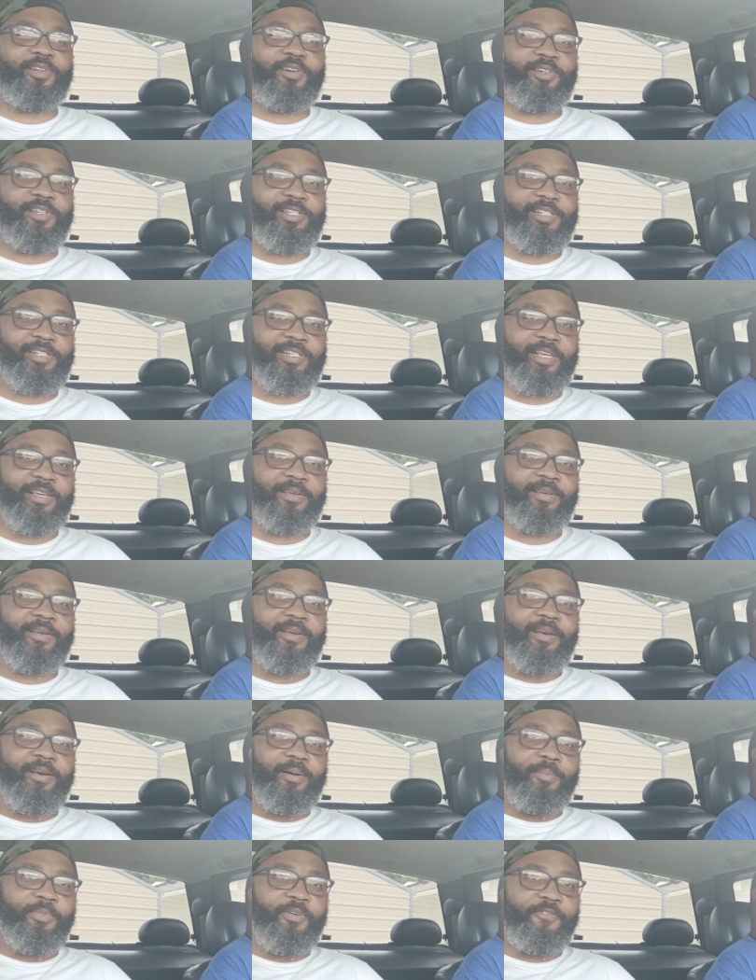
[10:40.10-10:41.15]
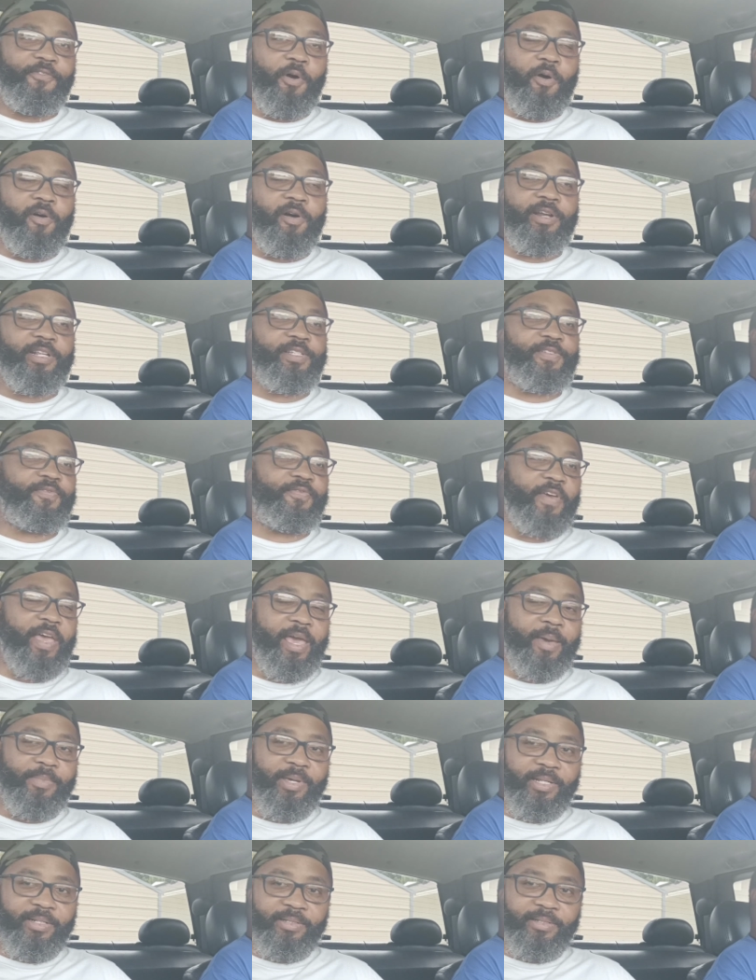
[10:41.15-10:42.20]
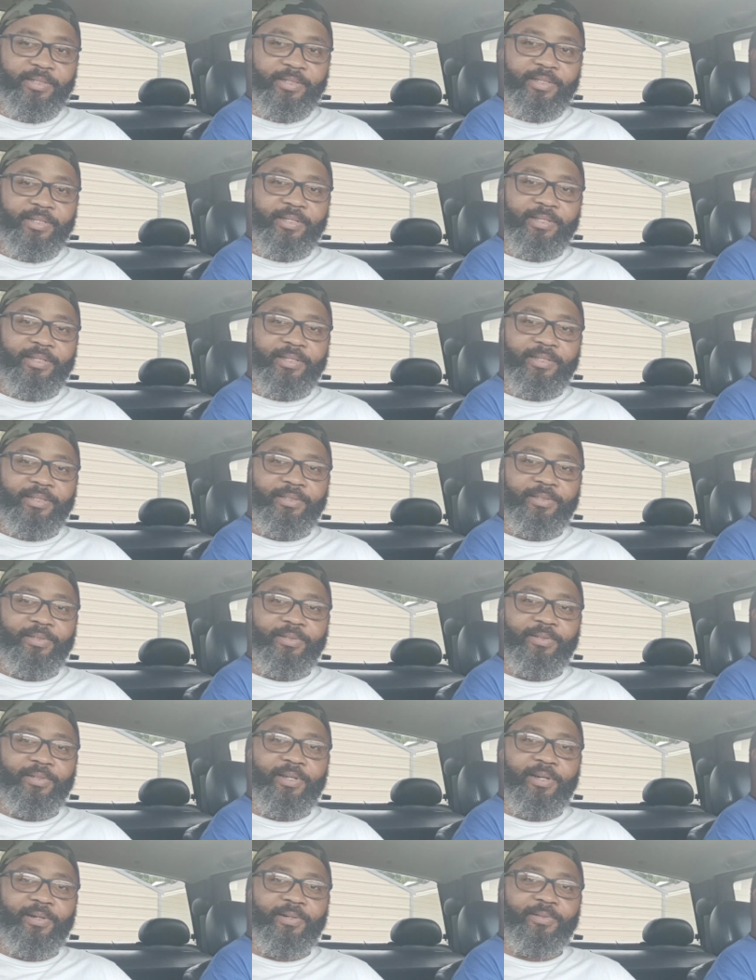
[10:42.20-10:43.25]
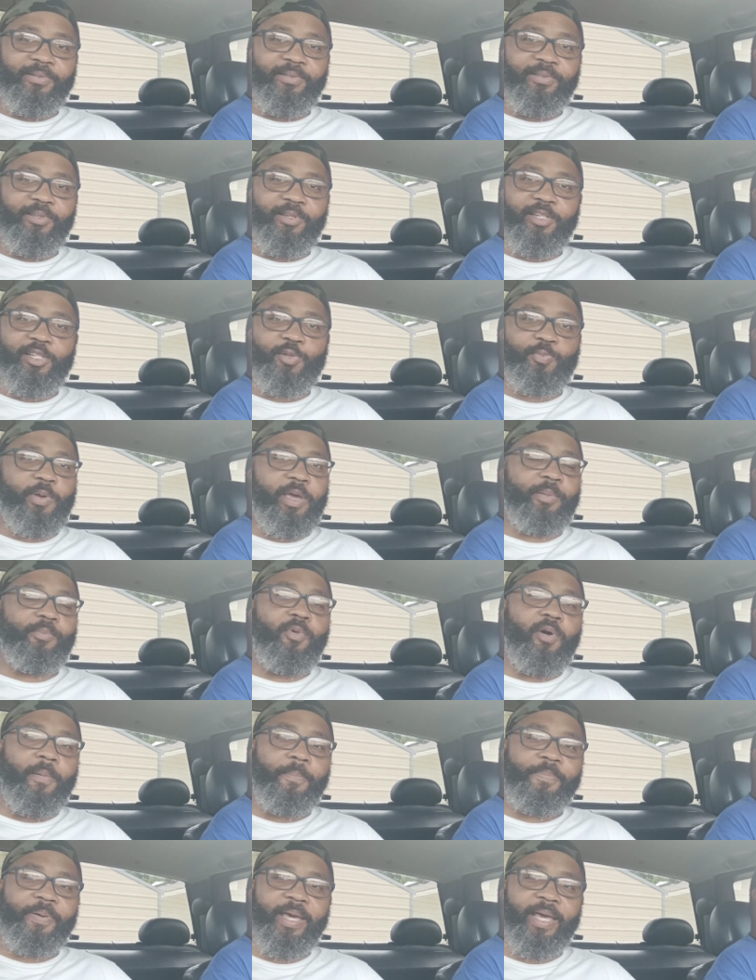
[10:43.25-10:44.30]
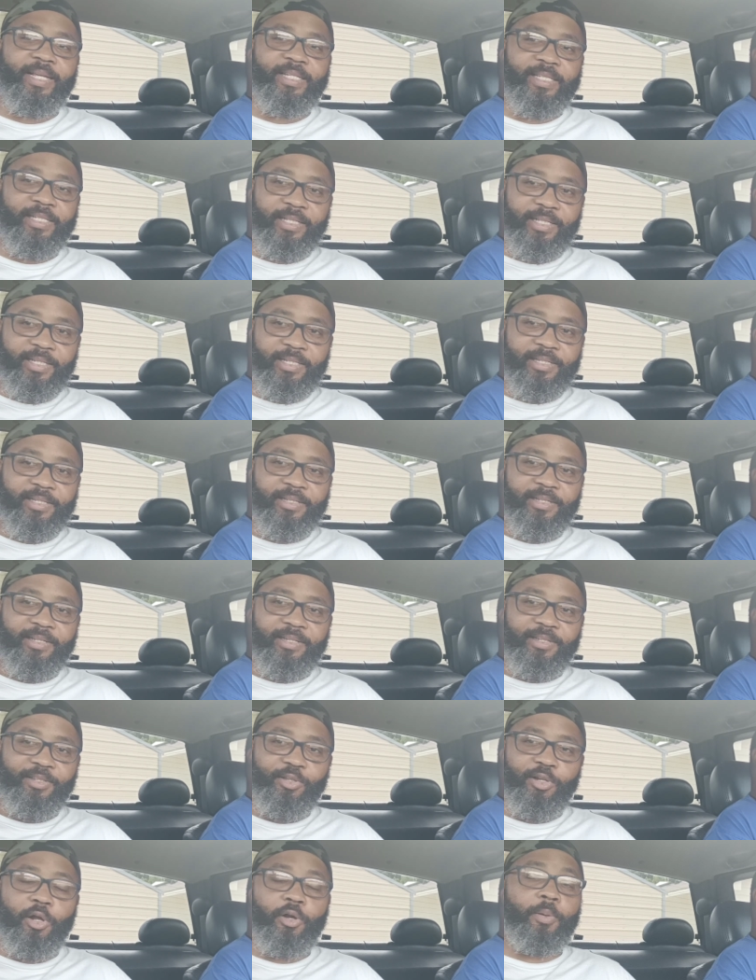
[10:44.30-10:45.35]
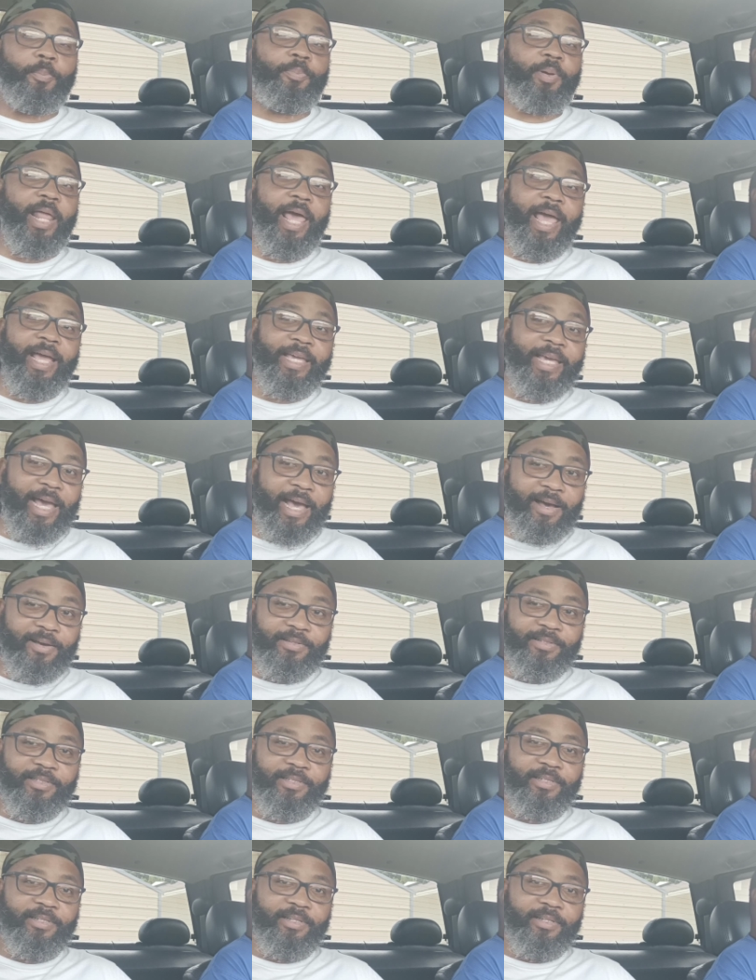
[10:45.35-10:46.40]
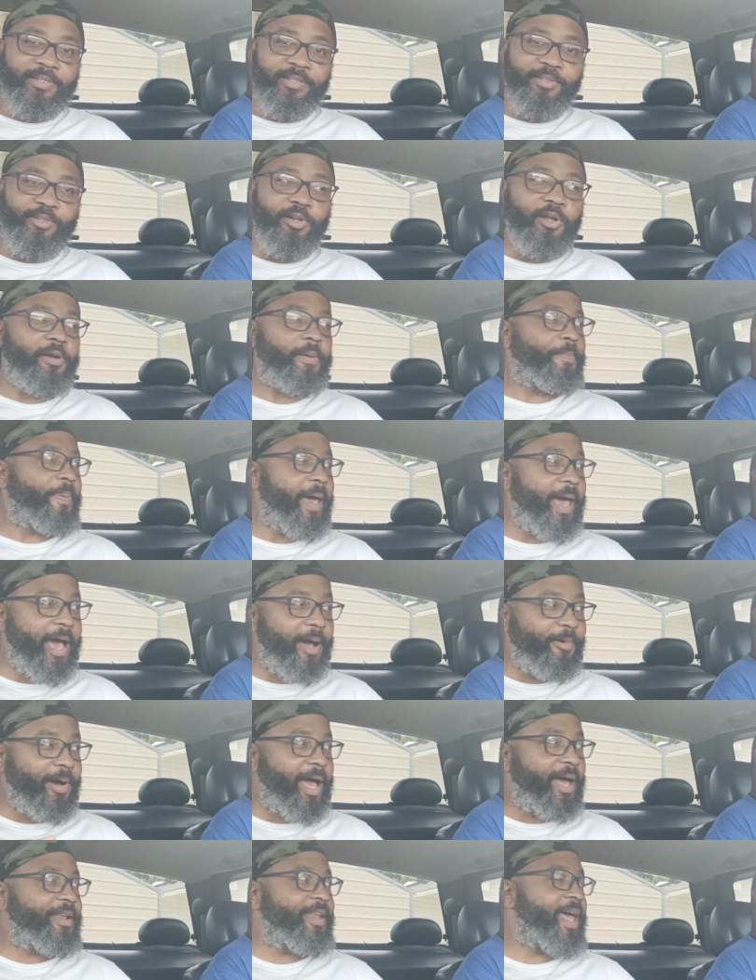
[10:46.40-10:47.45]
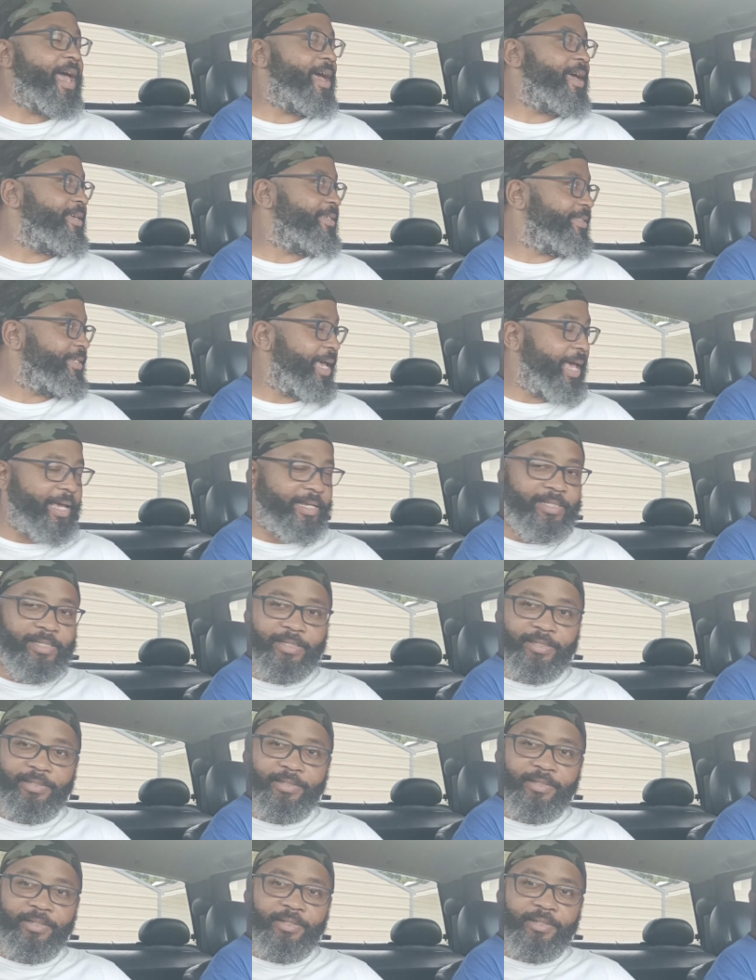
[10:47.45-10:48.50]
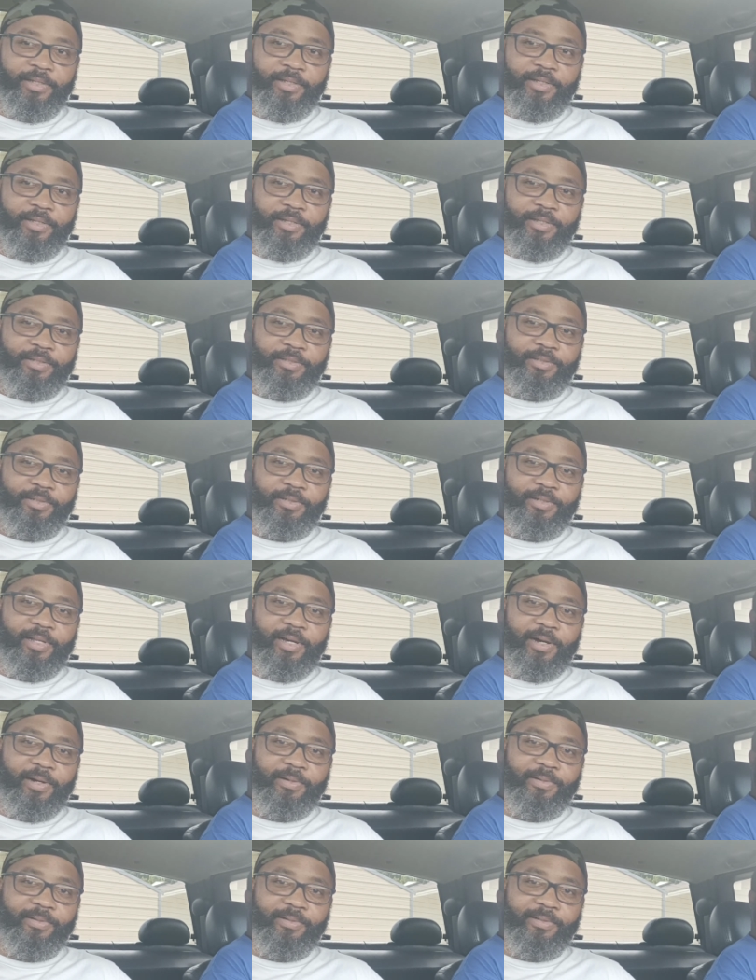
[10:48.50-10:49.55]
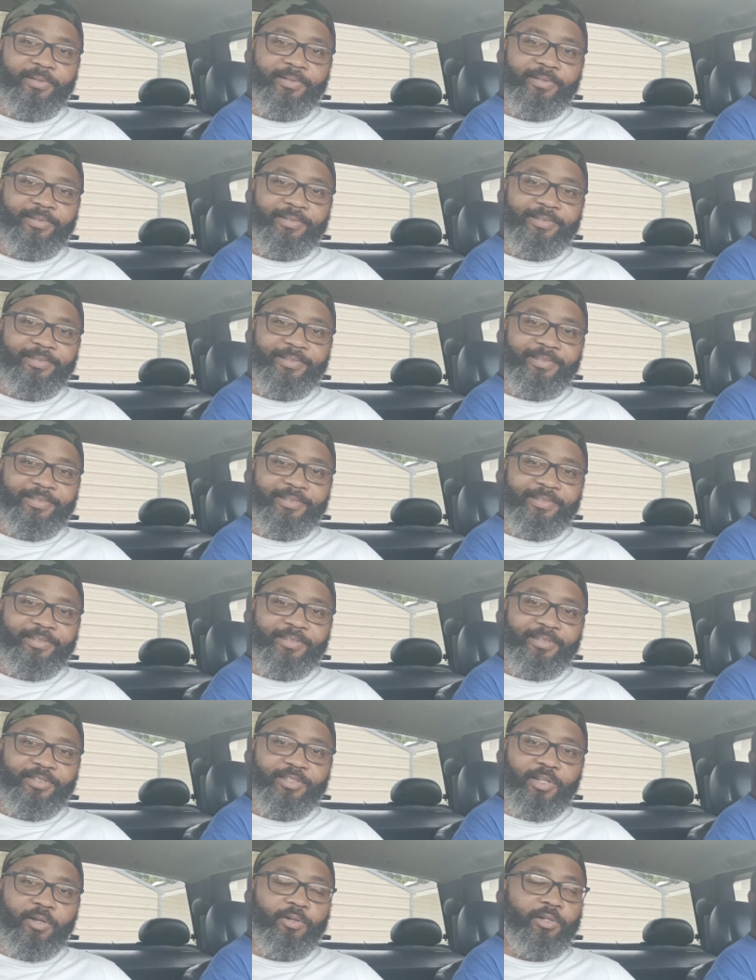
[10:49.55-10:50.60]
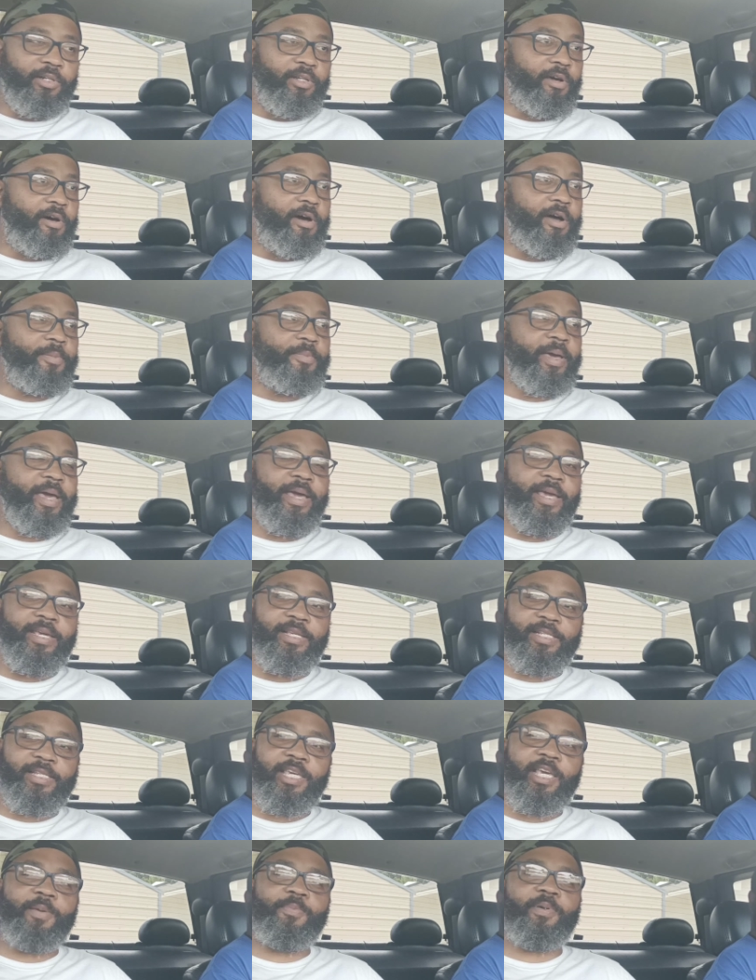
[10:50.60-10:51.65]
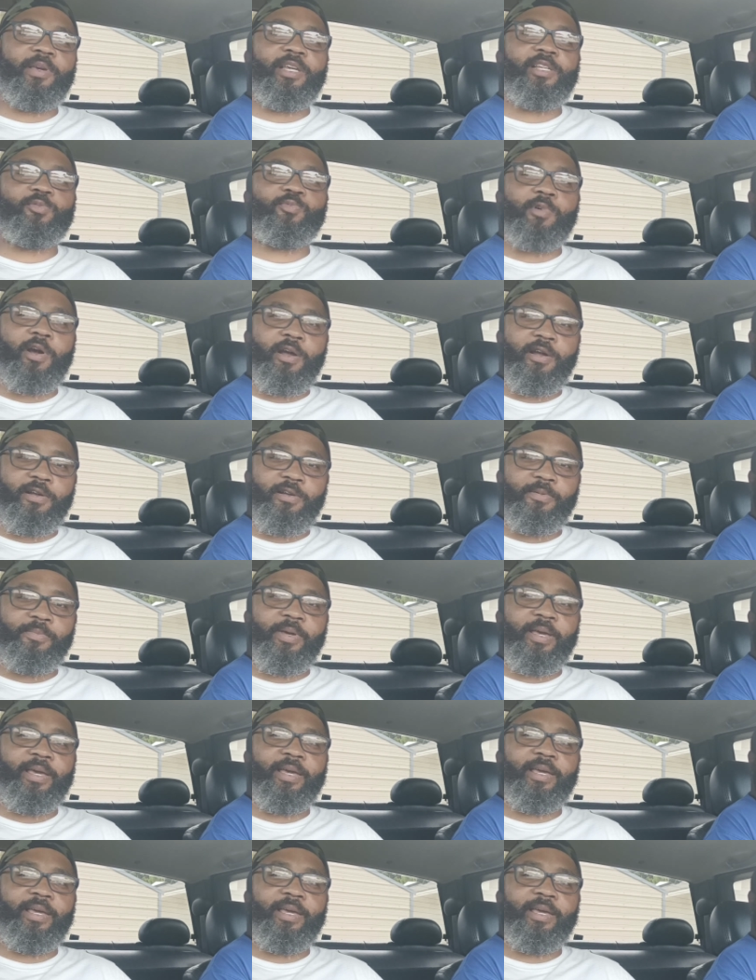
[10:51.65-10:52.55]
you know, he sent before this famine. You know, you can expect more pestilence. You know, the blackout. You know, the power out now in Jackson. Mm -hmm you know? So the Lord, man, he's keeping his word,